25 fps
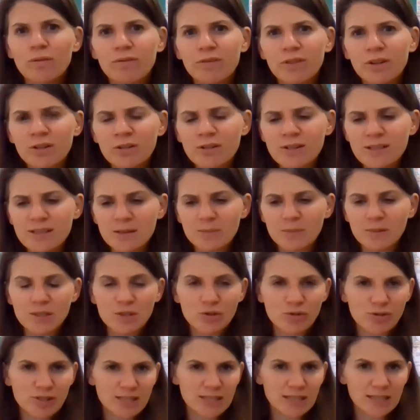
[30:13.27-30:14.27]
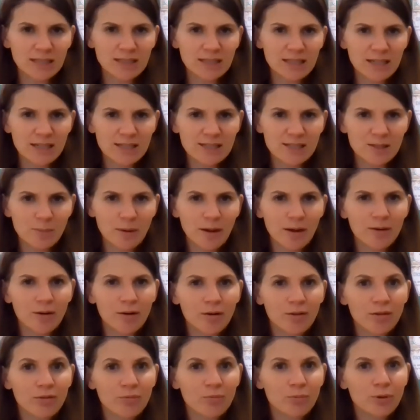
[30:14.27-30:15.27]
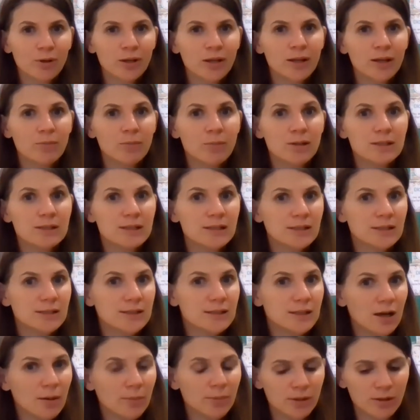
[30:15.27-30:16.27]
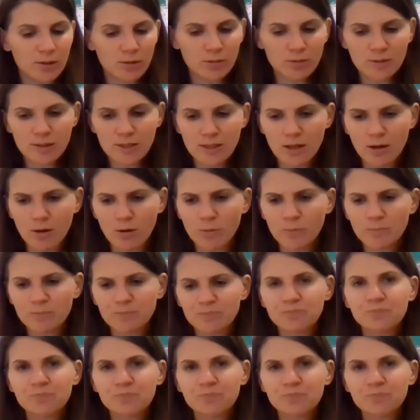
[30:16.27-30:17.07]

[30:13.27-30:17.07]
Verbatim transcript: learned some interesting things about our three Mrs. W's though.